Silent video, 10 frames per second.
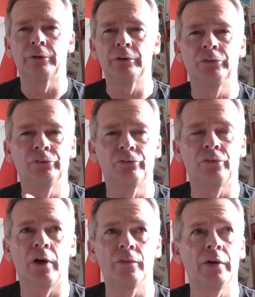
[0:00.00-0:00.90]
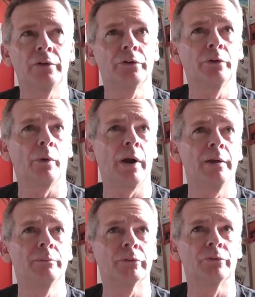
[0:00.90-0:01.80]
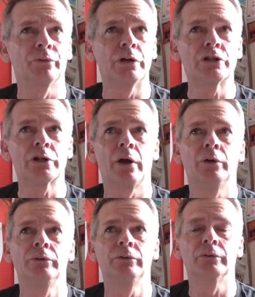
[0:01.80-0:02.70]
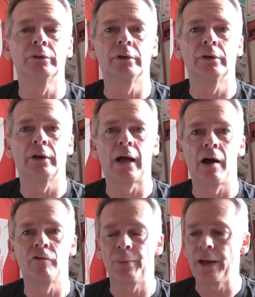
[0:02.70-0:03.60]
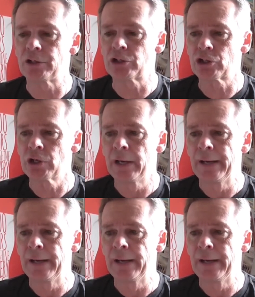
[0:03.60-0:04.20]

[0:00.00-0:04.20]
I used 500 grams of fresh cones in a half batch.